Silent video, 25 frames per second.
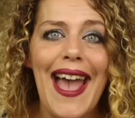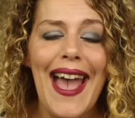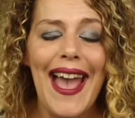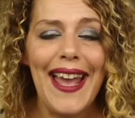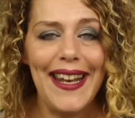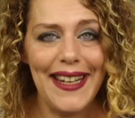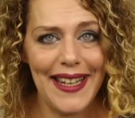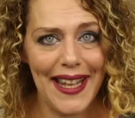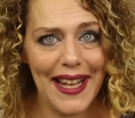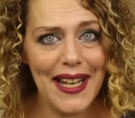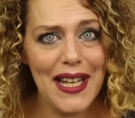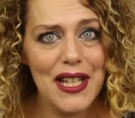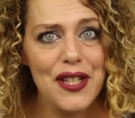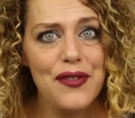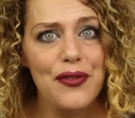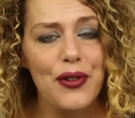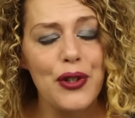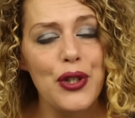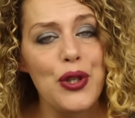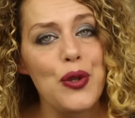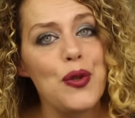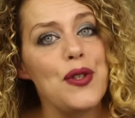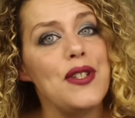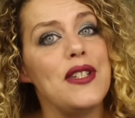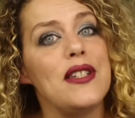And that is
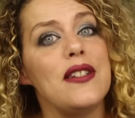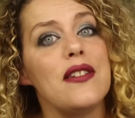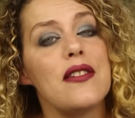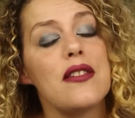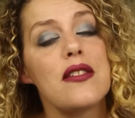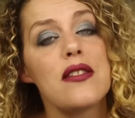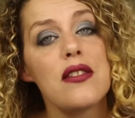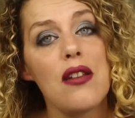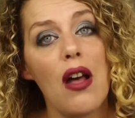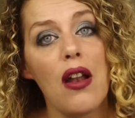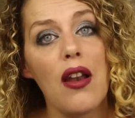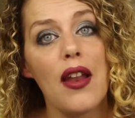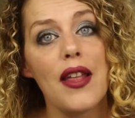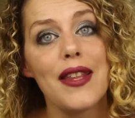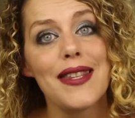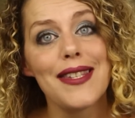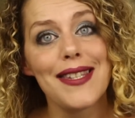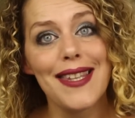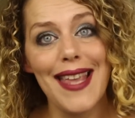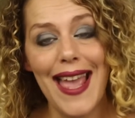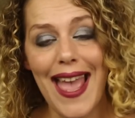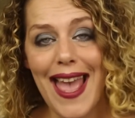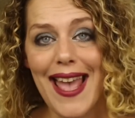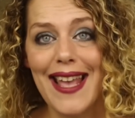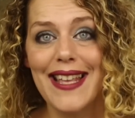for using the
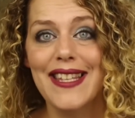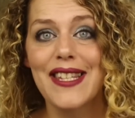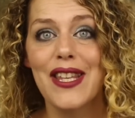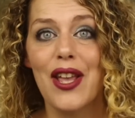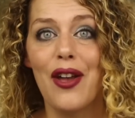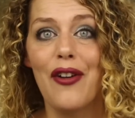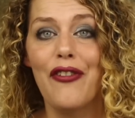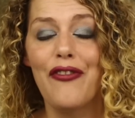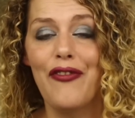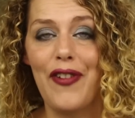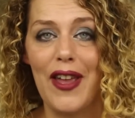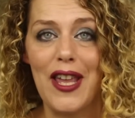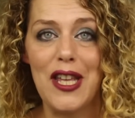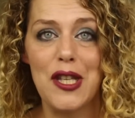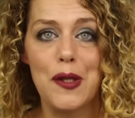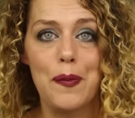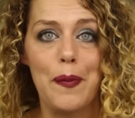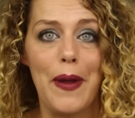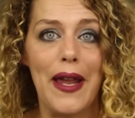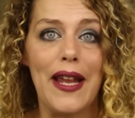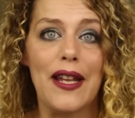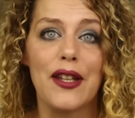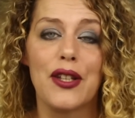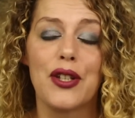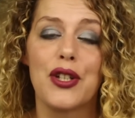solids as a face
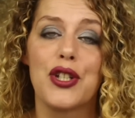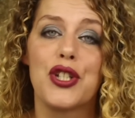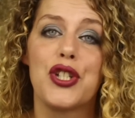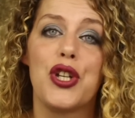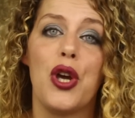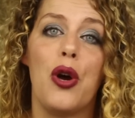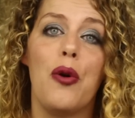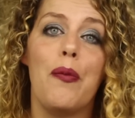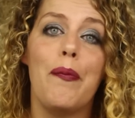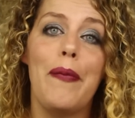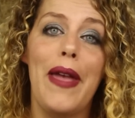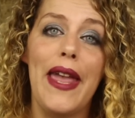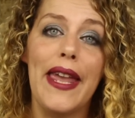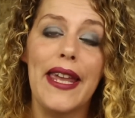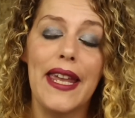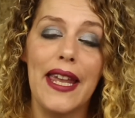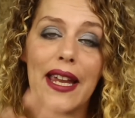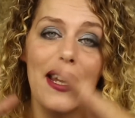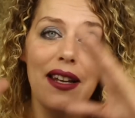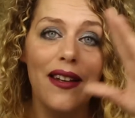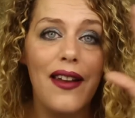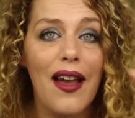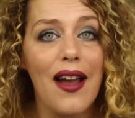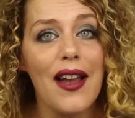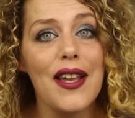painter. So
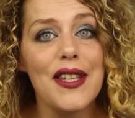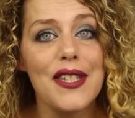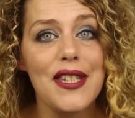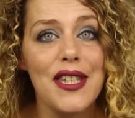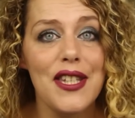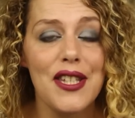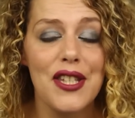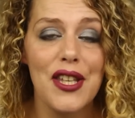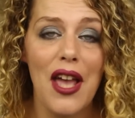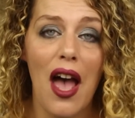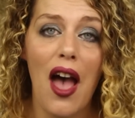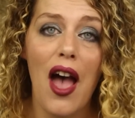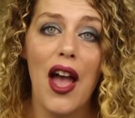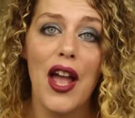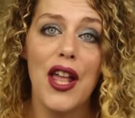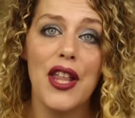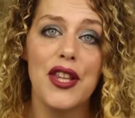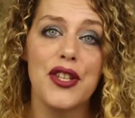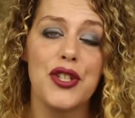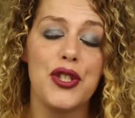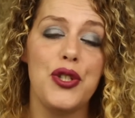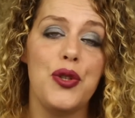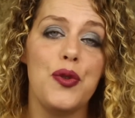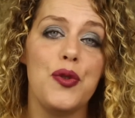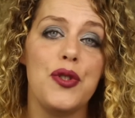making nice
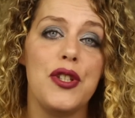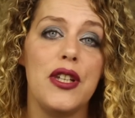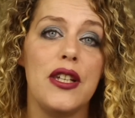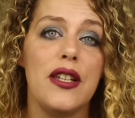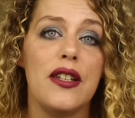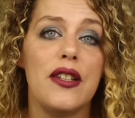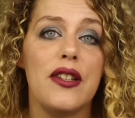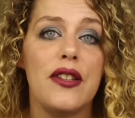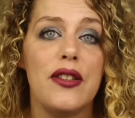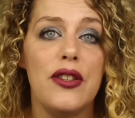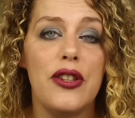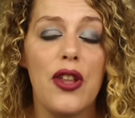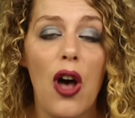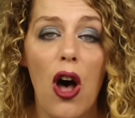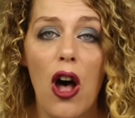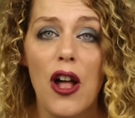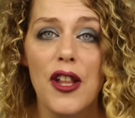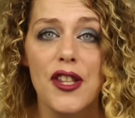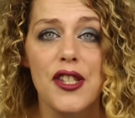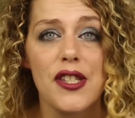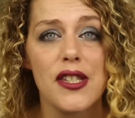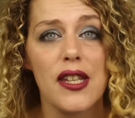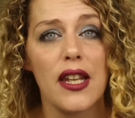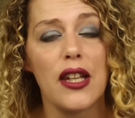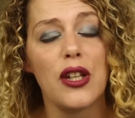designs, using
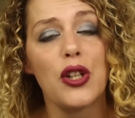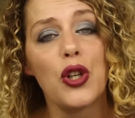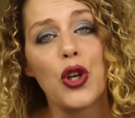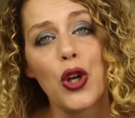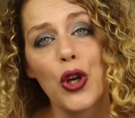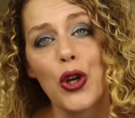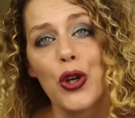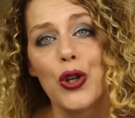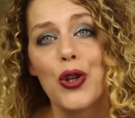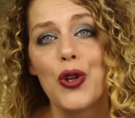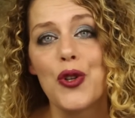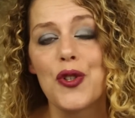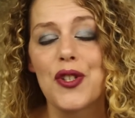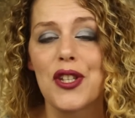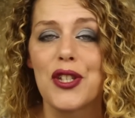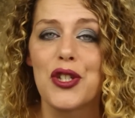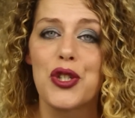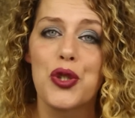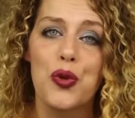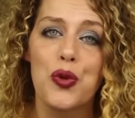dots and curls and